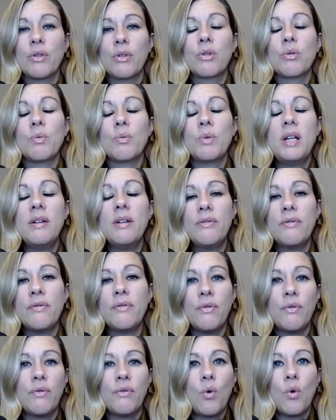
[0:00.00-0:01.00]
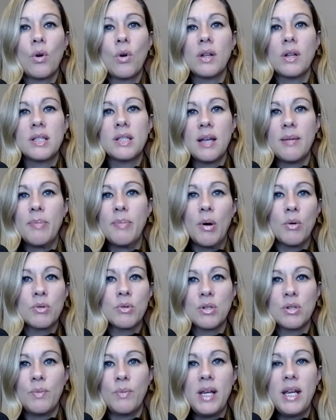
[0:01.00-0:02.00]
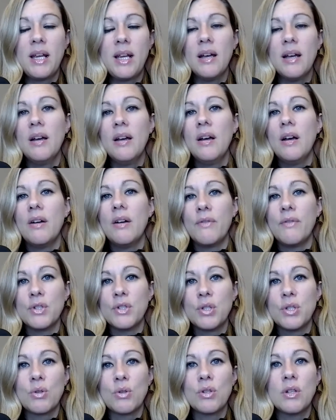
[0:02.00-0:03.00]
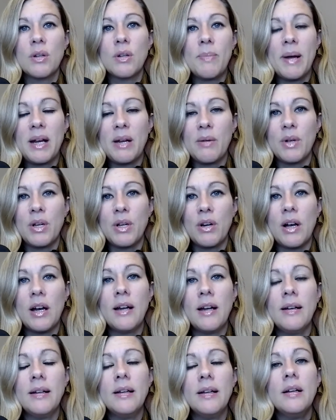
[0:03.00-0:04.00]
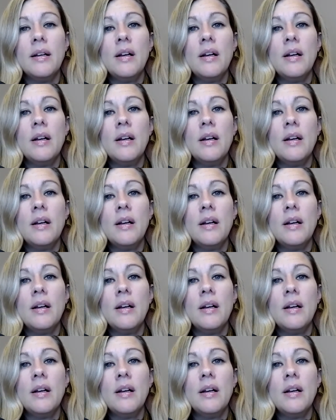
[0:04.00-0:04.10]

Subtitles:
3 to 4, let's say, posts a week for social, depending what you're on.